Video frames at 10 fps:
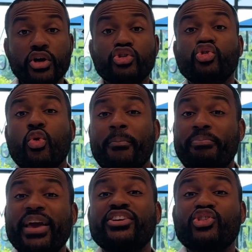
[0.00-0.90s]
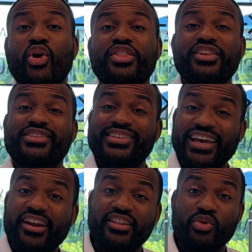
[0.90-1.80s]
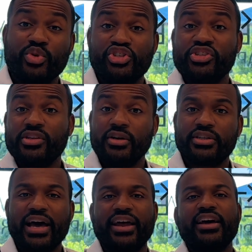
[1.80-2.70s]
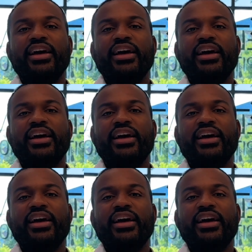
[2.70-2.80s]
So based on this data that we just looked at,